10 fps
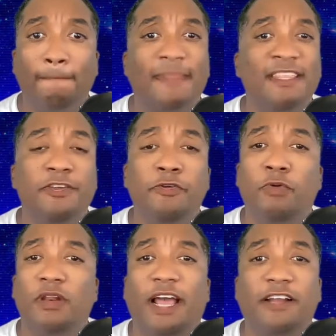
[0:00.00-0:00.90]
And then you
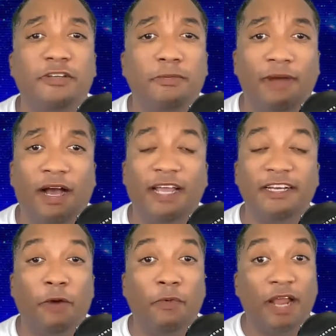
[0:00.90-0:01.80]
relax your mind.
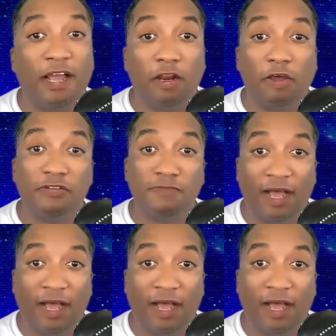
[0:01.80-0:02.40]
Now, when I close my